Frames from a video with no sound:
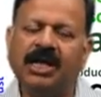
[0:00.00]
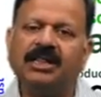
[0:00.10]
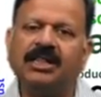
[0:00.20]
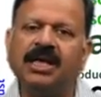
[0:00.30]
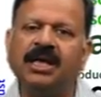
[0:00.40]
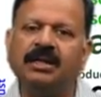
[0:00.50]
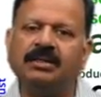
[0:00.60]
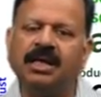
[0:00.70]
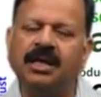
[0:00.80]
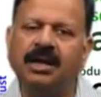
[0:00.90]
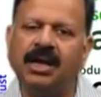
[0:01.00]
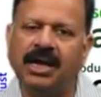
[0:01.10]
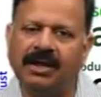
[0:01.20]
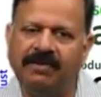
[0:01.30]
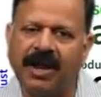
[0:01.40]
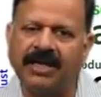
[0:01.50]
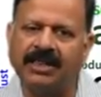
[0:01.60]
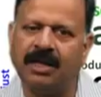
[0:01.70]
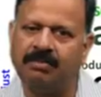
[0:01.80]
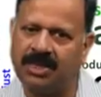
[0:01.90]
They live like
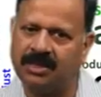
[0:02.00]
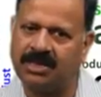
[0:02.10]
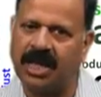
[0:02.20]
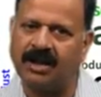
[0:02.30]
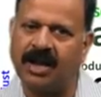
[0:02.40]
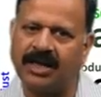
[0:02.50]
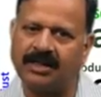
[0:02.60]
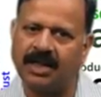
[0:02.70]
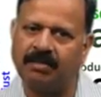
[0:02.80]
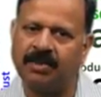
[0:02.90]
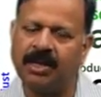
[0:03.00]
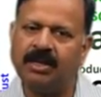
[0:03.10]
them, they think like them,